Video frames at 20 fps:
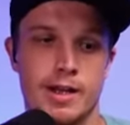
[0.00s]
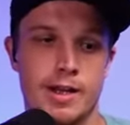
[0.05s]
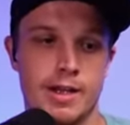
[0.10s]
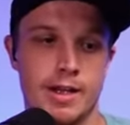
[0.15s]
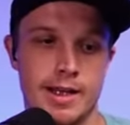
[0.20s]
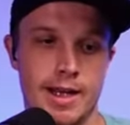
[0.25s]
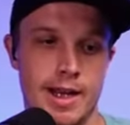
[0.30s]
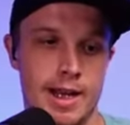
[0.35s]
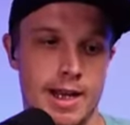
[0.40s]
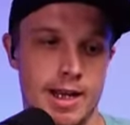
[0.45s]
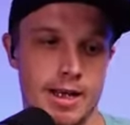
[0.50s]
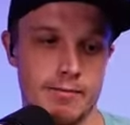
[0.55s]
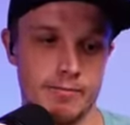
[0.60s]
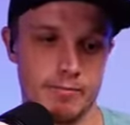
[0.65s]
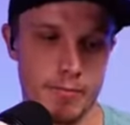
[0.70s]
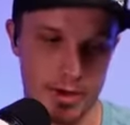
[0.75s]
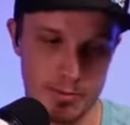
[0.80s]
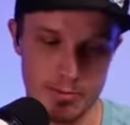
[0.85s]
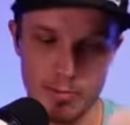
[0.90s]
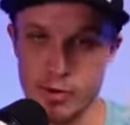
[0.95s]

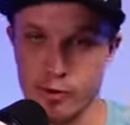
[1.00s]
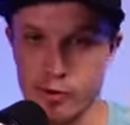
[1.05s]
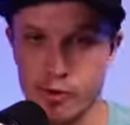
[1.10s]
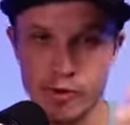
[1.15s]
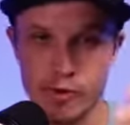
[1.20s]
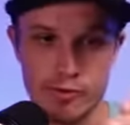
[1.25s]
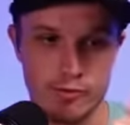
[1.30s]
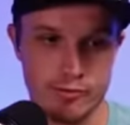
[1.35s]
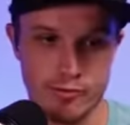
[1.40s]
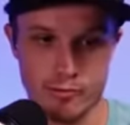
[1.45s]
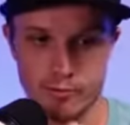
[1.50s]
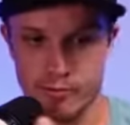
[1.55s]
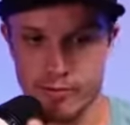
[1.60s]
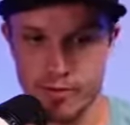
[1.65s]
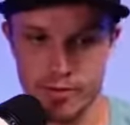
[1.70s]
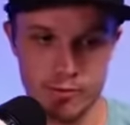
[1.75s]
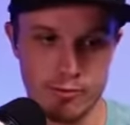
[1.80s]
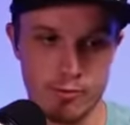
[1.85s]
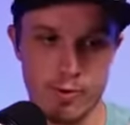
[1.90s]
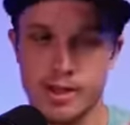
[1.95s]
and and build this
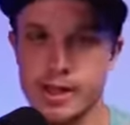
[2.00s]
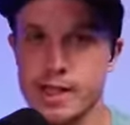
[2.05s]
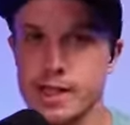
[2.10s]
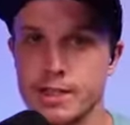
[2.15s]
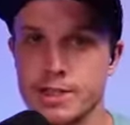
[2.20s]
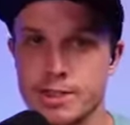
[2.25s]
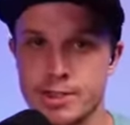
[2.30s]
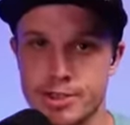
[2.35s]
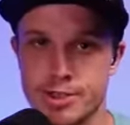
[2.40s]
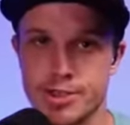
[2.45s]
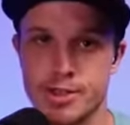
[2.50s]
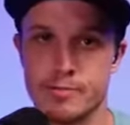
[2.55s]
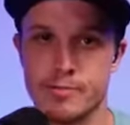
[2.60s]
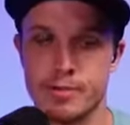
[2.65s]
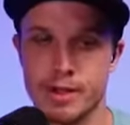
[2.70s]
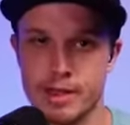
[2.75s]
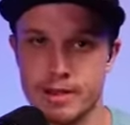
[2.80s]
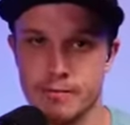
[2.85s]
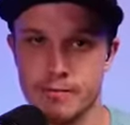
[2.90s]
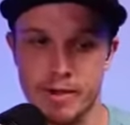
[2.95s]
this relationship like